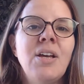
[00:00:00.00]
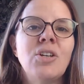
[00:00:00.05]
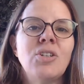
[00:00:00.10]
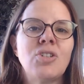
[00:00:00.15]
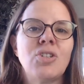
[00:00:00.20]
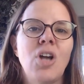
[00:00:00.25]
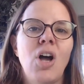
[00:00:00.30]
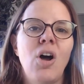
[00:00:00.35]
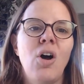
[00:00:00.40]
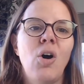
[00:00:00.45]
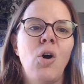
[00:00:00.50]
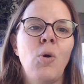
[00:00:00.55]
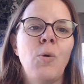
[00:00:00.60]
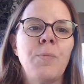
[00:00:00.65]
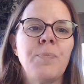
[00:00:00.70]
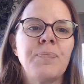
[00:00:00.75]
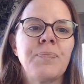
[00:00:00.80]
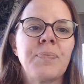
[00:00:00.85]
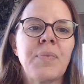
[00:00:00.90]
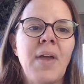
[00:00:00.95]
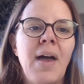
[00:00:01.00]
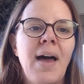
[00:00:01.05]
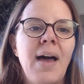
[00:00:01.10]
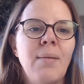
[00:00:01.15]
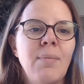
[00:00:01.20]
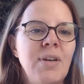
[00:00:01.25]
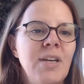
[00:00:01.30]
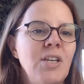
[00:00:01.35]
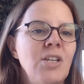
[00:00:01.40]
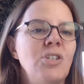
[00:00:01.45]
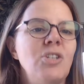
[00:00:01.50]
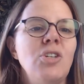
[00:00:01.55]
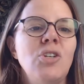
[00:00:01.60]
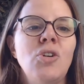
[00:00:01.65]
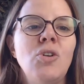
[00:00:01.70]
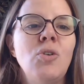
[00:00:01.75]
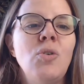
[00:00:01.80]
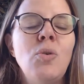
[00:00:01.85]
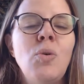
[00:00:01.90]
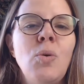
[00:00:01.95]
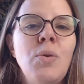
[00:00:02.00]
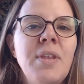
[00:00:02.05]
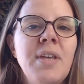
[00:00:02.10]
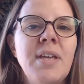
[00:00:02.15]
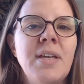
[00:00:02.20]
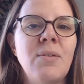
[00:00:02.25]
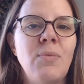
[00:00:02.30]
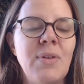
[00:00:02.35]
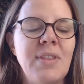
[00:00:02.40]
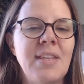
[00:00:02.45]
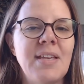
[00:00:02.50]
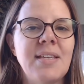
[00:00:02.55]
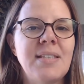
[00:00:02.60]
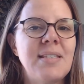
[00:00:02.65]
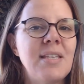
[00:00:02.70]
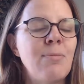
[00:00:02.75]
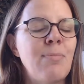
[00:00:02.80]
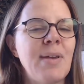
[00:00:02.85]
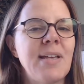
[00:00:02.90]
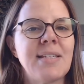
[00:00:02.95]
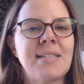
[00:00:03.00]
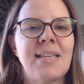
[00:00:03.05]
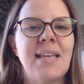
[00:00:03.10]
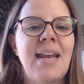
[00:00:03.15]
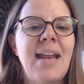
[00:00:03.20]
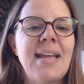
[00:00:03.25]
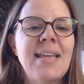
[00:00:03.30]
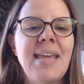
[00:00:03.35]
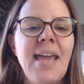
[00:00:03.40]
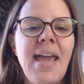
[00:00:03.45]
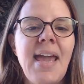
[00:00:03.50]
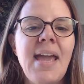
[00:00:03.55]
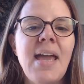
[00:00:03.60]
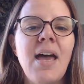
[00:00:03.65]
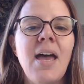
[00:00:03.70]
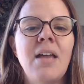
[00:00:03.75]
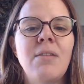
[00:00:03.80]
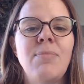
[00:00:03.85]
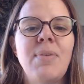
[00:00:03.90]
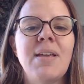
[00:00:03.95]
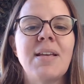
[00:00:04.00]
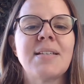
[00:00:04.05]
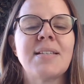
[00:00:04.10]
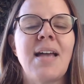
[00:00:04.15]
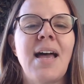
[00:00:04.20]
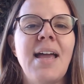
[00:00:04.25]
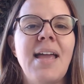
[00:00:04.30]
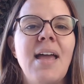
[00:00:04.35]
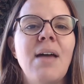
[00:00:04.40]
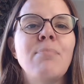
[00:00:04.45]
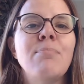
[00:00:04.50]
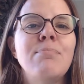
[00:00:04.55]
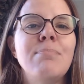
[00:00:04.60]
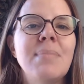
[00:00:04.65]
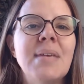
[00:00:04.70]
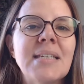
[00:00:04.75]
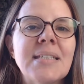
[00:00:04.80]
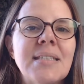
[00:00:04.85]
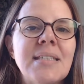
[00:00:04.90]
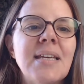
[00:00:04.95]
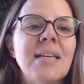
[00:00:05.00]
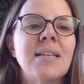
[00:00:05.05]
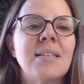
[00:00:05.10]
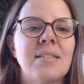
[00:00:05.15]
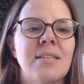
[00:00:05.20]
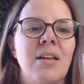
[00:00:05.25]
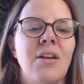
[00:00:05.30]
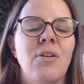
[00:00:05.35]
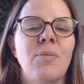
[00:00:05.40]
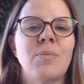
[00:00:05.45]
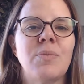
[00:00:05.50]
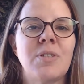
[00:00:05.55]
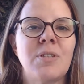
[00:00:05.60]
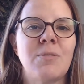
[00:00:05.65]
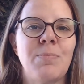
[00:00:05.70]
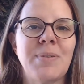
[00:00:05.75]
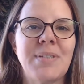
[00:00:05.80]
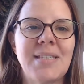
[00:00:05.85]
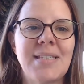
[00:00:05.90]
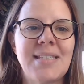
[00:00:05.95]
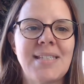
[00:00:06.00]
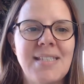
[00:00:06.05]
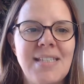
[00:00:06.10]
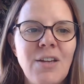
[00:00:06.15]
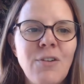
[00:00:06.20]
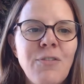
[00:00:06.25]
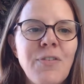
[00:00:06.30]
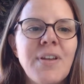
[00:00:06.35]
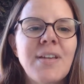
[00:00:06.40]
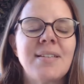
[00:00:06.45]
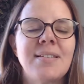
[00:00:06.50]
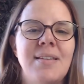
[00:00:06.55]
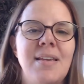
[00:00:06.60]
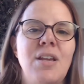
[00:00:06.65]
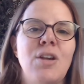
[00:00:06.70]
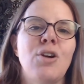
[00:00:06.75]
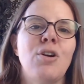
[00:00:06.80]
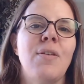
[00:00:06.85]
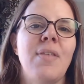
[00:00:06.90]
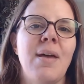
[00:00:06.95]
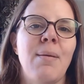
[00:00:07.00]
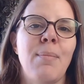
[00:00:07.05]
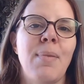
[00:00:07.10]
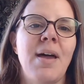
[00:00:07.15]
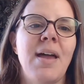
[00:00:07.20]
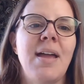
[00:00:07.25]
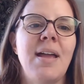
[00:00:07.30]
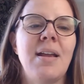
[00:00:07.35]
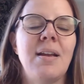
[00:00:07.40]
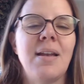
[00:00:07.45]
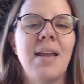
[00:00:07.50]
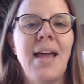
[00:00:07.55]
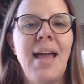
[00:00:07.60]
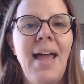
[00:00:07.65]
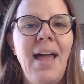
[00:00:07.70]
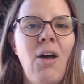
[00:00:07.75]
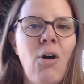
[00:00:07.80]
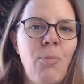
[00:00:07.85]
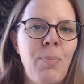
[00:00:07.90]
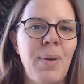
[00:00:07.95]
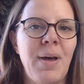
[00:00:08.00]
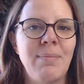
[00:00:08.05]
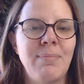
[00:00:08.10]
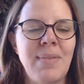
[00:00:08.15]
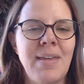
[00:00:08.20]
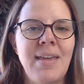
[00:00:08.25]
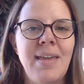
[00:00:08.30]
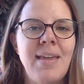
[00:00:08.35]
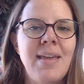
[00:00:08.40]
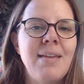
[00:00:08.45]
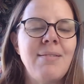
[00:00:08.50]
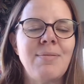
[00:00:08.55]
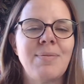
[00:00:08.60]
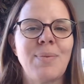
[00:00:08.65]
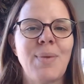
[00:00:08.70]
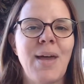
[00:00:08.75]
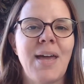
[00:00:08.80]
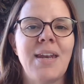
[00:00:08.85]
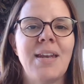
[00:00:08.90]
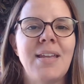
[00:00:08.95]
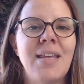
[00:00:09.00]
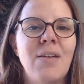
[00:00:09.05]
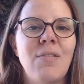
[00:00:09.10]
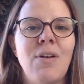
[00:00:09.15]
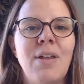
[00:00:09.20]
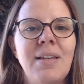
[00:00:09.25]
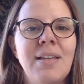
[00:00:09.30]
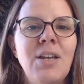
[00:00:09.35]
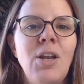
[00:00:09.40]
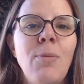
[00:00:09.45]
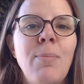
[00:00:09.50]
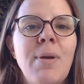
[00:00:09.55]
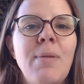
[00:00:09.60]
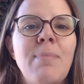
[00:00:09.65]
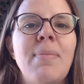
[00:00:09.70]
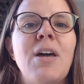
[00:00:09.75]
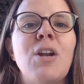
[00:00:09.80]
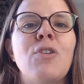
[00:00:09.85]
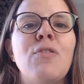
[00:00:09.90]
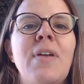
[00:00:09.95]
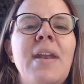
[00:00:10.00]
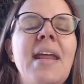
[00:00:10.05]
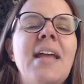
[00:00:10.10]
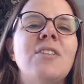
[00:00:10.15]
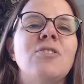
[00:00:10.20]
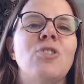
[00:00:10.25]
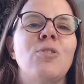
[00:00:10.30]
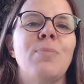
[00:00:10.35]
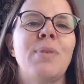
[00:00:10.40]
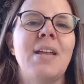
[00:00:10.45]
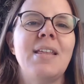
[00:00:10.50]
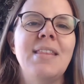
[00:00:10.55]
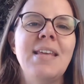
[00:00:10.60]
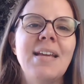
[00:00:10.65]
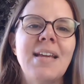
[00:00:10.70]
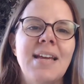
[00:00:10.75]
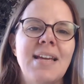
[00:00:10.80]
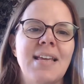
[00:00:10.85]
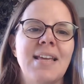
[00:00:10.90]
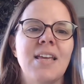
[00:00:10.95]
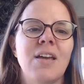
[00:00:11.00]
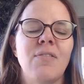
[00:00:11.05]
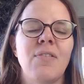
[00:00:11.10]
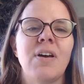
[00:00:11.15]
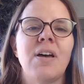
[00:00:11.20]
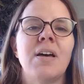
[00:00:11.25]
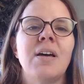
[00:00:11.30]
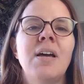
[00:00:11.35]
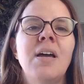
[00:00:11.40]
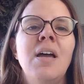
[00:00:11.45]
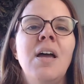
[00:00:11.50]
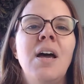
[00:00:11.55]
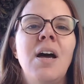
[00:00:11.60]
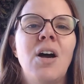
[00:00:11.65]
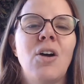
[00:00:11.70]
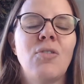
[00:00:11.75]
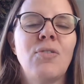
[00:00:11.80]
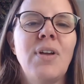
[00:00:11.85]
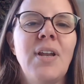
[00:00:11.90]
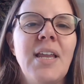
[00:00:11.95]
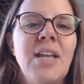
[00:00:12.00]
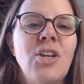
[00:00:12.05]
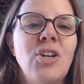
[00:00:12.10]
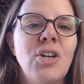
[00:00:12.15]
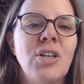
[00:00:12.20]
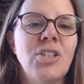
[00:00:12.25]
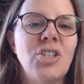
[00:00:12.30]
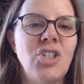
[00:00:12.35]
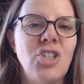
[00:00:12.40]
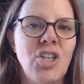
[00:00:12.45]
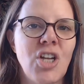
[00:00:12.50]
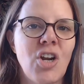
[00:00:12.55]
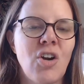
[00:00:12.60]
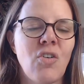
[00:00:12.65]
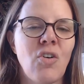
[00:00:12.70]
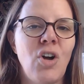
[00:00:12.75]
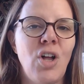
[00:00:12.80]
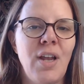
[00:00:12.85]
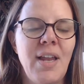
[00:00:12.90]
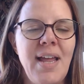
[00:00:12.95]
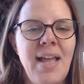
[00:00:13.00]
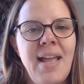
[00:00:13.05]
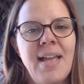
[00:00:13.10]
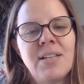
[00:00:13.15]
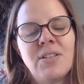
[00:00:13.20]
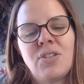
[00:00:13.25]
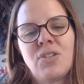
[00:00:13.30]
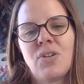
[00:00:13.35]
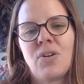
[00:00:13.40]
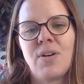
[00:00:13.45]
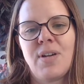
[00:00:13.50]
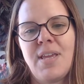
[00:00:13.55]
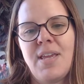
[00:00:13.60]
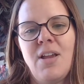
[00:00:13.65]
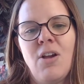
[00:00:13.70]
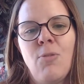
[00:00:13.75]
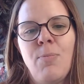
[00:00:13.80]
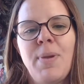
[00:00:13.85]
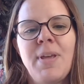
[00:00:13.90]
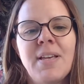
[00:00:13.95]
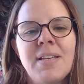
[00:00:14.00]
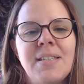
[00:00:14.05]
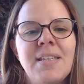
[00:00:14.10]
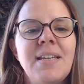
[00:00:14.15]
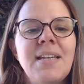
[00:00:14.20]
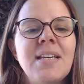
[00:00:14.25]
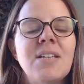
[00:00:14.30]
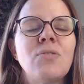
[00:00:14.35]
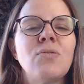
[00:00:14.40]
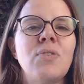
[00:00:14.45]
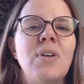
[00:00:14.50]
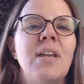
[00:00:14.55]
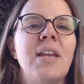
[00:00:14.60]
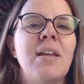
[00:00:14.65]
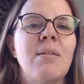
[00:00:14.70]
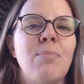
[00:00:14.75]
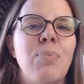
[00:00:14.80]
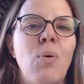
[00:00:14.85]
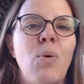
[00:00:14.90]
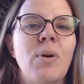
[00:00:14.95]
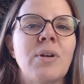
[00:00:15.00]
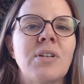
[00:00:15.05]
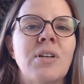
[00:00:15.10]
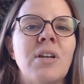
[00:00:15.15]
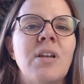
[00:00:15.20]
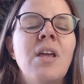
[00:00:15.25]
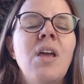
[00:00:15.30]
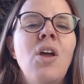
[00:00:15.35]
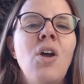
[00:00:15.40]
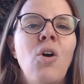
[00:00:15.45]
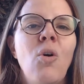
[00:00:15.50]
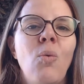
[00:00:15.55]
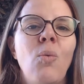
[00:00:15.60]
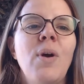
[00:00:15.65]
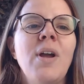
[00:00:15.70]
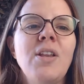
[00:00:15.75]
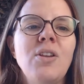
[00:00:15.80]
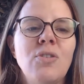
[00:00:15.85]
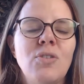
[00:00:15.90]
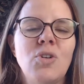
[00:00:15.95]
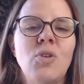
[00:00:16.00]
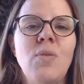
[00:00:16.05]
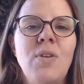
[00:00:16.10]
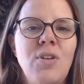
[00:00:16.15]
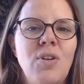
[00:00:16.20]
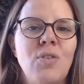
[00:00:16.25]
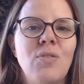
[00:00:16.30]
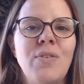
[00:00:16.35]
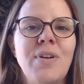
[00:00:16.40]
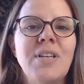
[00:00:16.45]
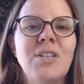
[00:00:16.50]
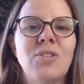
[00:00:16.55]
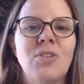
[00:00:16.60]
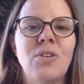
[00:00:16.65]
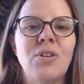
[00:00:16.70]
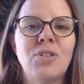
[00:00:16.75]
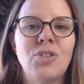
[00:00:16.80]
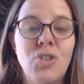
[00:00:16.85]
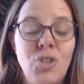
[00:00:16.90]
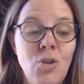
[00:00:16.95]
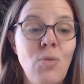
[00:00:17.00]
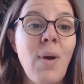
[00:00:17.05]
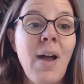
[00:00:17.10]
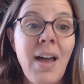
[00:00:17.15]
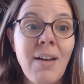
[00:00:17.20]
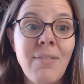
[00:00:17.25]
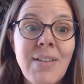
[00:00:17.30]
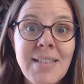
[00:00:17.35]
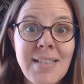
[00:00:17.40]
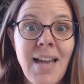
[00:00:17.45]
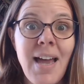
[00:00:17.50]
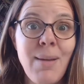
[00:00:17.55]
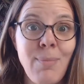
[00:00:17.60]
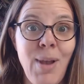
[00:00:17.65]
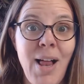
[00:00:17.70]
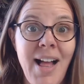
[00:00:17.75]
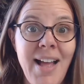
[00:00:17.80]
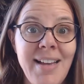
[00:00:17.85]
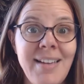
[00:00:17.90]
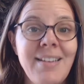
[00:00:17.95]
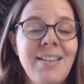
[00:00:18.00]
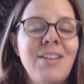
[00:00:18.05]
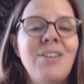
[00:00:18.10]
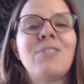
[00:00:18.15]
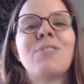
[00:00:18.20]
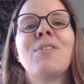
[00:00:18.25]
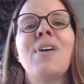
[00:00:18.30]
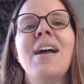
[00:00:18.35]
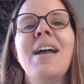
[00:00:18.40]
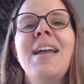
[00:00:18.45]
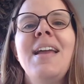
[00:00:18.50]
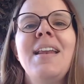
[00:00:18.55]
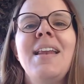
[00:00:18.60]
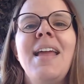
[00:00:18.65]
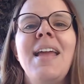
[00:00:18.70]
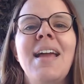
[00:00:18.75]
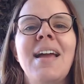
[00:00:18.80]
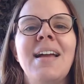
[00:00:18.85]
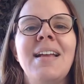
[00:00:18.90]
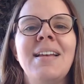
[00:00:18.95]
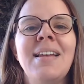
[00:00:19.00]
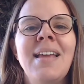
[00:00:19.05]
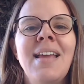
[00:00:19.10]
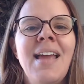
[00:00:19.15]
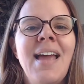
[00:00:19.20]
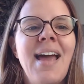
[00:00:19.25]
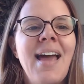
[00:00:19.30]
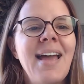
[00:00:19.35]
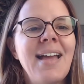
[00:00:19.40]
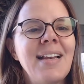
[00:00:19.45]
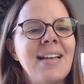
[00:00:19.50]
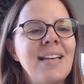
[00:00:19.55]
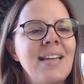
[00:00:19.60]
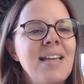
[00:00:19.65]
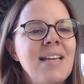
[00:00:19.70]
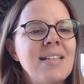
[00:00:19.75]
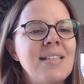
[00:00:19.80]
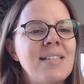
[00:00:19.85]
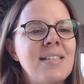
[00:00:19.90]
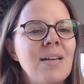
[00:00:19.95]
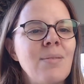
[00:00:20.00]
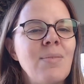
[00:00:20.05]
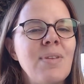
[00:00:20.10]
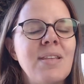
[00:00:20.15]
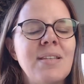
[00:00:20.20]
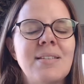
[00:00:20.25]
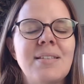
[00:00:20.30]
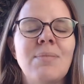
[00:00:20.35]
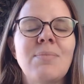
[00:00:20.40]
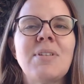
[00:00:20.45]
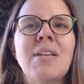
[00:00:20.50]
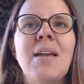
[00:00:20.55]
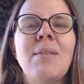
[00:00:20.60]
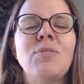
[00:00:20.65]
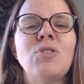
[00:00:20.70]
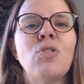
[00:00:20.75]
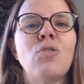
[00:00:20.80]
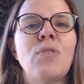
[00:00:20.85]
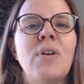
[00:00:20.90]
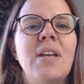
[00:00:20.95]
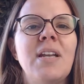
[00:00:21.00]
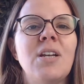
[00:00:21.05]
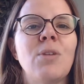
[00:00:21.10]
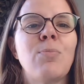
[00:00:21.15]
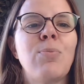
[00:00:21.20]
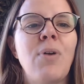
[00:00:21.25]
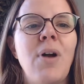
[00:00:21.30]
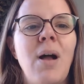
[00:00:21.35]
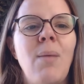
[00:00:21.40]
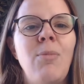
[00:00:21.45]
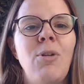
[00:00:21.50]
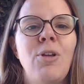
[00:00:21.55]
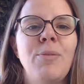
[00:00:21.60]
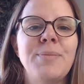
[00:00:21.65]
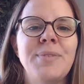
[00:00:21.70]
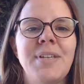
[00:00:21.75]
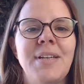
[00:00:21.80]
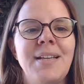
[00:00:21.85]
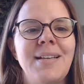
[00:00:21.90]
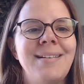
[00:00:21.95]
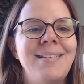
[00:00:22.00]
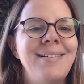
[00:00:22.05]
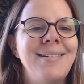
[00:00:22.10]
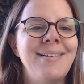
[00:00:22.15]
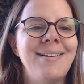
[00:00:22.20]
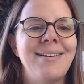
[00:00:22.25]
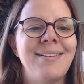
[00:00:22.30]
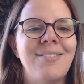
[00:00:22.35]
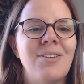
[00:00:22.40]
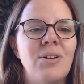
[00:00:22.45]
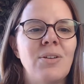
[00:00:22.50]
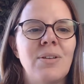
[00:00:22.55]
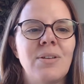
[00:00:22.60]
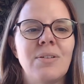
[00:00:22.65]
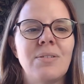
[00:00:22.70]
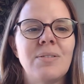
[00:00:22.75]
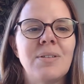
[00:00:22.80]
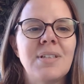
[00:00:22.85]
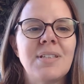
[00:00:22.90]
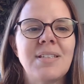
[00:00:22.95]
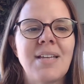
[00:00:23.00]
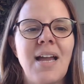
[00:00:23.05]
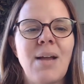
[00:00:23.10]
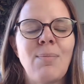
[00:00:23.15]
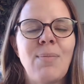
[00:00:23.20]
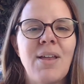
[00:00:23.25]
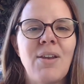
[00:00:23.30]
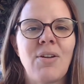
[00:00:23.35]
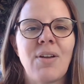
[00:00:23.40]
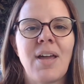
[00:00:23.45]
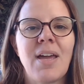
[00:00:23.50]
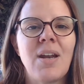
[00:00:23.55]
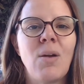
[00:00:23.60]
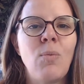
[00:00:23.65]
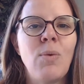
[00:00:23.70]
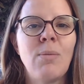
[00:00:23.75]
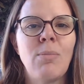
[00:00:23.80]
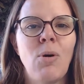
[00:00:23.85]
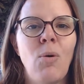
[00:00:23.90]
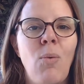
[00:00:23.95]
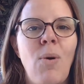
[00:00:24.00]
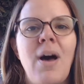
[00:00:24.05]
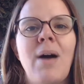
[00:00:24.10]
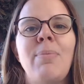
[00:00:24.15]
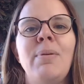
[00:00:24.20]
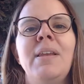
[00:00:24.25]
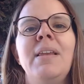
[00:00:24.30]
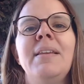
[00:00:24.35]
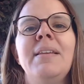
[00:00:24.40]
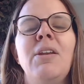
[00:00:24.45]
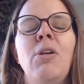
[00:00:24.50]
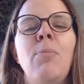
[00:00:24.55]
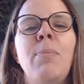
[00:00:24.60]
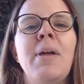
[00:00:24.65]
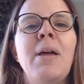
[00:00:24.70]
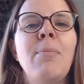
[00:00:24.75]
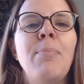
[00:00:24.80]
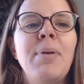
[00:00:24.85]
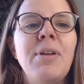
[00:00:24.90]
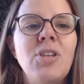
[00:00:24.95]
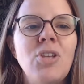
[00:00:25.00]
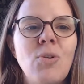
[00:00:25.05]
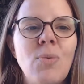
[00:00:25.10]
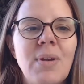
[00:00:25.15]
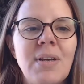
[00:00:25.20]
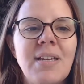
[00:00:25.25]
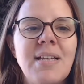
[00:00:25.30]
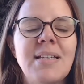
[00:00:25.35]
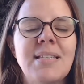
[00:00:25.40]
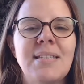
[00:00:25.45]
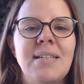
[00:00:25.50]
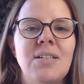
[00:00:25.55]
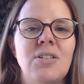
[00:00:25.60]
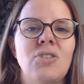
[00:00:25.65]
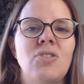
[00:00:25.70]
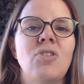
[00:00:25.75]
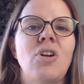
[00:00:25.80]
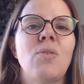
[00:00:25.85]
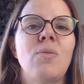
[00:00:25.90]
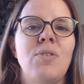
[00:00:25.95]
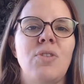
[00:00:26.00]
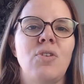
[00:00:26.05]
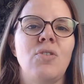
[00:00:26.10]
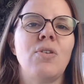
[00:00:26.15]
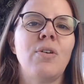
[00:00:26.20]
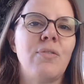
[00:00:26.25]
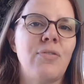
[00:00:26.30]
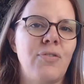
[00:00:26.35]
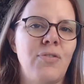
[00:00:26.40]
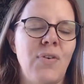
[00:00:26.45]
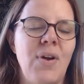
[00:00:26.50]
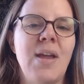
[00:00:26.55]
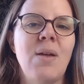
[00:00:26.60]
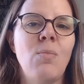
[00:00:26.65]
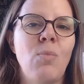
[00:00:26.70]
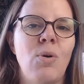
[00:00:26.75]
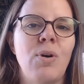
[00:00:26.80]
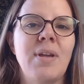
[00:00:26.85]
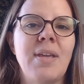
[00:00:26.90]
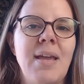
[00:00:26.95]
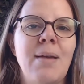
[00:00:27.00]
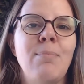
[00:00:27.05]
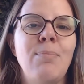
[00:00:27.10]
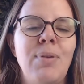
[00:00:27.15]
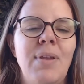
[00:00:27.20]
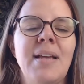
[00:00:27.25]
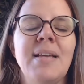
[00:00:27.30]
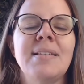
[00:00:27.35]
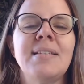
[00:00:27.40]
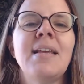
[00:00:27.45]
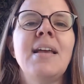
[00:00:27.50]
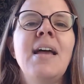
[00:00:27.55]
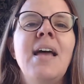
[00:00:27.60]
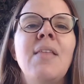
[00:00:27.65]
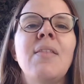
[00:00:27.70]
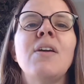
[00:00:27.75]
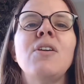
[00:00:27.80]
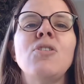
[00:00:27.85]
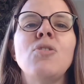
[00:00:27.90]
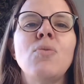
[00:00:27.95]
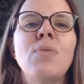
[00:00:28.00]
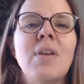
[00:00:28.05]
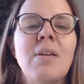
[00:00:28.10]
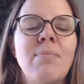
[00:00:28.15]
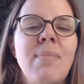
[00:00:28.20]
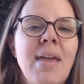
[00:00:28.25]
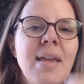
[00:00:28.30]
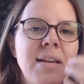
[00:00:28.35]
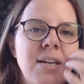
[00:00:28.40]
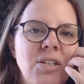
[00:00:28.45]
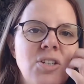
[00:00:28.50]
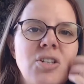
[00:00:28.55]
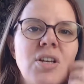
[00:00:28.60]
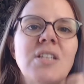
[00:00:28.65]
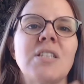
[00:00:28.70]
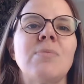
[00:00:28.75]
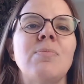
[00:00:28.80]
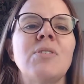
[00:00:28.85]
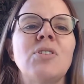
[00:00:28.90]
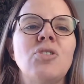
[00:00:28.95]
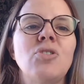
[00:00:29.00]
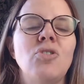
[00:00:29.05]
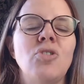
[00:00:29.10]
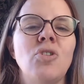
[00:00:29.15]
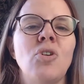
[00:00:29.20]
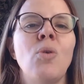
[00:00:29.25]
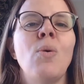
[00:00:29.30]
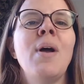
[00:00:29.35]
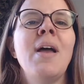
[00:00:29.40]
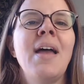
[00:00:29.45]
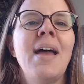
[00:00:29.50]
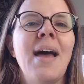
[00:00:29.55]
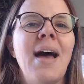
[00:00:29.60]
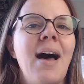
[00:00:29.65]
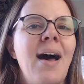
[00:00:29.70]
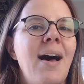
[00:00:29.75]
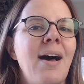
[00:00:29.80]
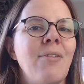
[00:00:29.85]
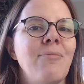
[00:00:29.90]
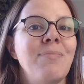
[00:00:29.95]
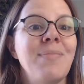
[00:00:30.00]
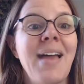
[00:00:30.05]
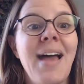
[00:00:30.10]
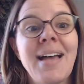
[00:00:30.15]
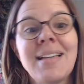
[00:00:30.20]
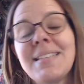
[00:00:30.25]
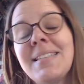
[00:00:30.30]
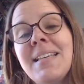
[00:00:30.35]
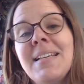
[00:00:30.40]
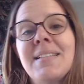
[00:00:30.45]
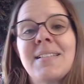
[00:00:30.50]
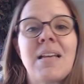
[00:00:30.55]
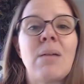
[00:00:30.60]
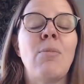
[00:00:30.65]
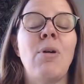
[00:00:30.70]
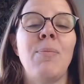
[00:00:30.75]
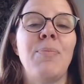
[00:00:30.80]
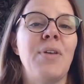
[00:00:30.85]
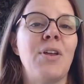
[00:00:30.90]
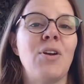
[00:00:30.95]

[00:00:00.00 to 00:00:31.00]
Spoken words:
So I'm going to do with this the best that I can because I am missing some specifics here that might help me kind of give a little bit better of an answer, but I think I can give a really good general answer here because it is really important when you're doing your research to have a timeline, right? And at least sometimes you'll run into problems and, the timeline will kind of wibble wobble a little bit, but you at least need to start with a good framework in place that you can make adjustments to as things come up that